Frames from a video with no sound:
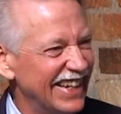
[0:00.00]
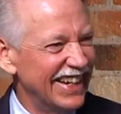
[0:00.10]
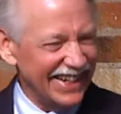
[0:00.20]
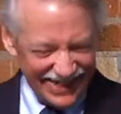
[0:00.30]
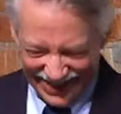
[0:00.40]

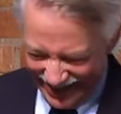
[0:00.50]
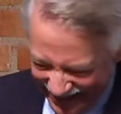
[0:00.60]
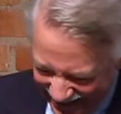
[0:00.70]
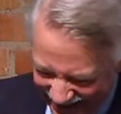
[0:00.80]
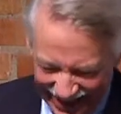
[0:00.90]
yeah,
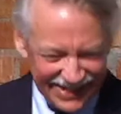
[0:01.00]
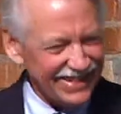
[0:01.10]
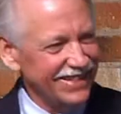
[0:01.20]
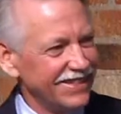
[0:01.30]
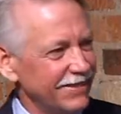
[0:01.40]
yeah,
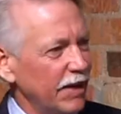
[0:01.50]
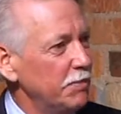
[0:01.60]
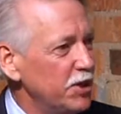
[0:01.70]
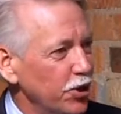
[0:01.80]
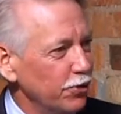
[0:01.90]

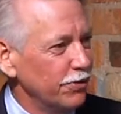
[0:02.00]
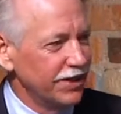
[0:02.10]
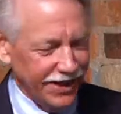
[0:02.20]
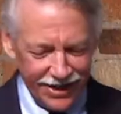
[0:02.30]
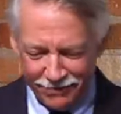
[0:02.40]
maybe two.
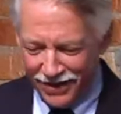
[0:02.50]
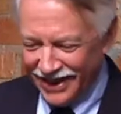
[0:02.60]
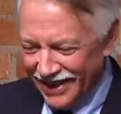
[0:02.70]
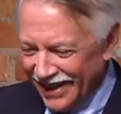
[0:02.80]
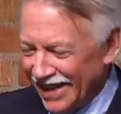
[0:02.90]
Um,
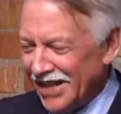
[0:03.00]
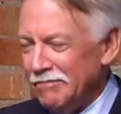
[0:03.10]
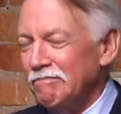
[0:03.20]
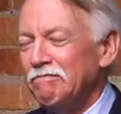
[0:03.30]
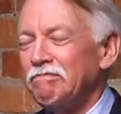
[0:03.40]

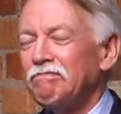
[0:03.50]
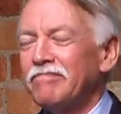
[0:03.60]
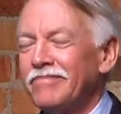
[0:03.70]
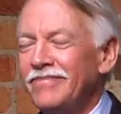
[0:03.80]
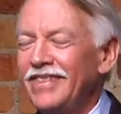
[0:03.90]
um,
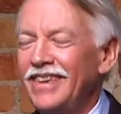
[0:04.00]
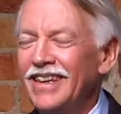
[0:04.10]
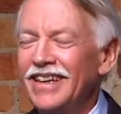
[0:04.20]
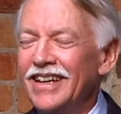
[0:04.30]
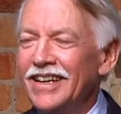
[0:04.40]

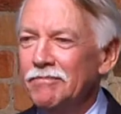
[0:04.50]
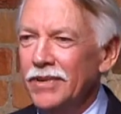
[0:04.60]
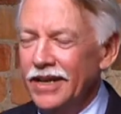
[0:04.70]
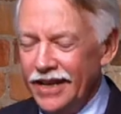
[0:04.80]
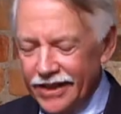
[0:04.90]
um
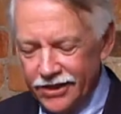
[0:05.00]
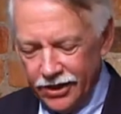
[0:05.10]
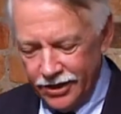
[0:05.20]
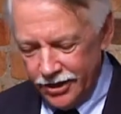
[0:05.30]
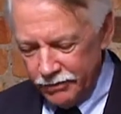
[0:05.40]
and
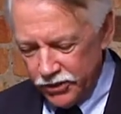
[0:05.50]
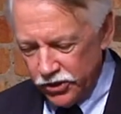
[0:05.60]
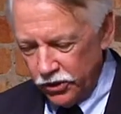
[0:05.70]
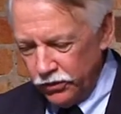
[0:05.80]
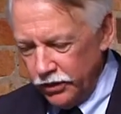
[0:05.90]
um,
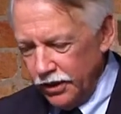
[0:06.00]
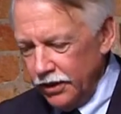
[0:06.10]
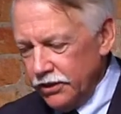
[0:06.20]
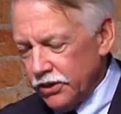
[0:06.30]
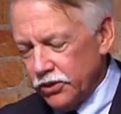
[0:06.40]
so,
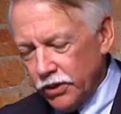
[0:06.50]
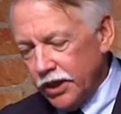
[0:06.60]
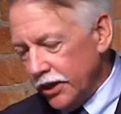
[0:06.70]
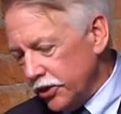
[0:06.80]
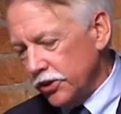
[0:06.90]
to sort
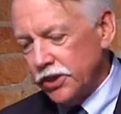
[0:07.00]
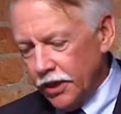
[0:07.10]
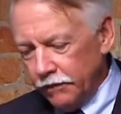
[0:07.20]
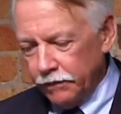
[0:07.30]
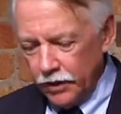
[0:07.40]
of get
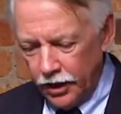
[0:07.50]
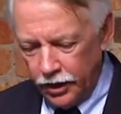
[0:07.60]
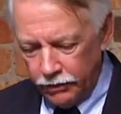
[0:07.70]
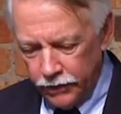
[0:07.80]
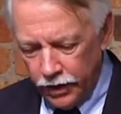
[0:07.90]
yourself
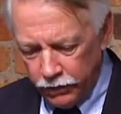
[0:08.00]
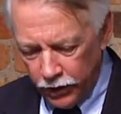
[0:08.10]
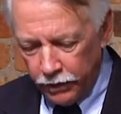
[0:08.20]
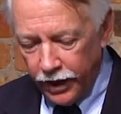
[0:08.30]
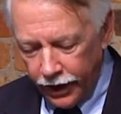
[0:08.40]
uh,
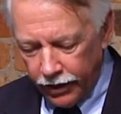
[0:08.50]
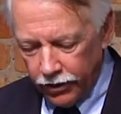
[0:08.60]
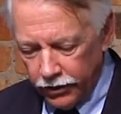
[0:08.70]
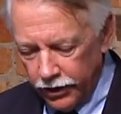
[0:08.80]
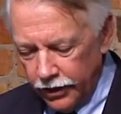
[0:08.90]

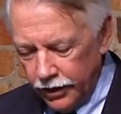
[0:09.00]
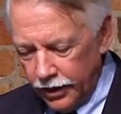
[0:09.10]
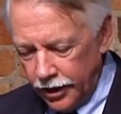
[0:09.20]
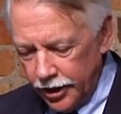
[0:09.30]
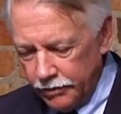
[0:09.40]
prepared,
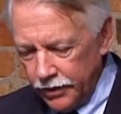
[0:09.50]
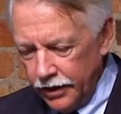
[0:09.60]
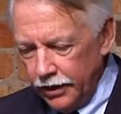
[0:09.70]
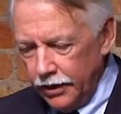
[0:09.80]
um,